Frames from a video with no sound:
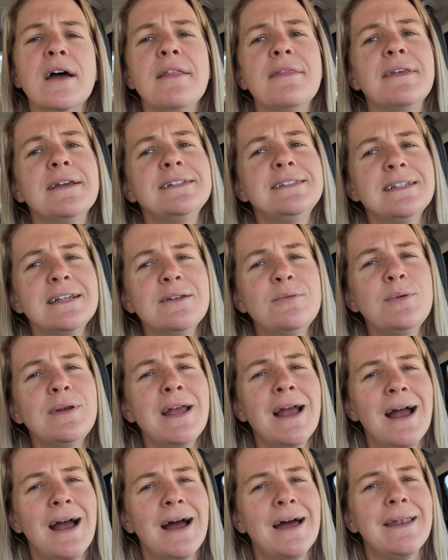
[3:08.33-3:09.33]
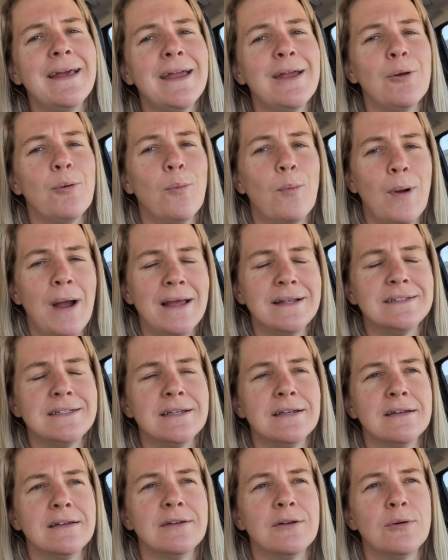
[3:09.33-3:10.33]
They said we had a wet
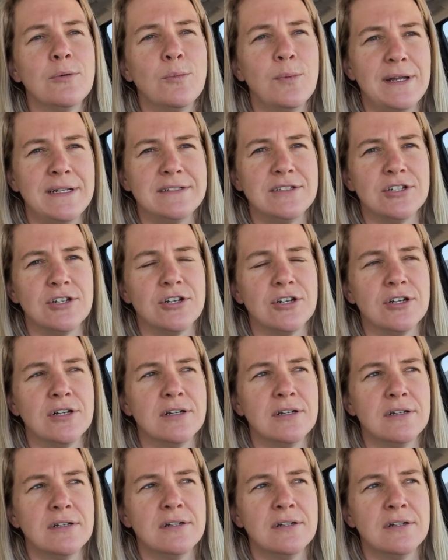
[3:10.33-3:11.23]
winter,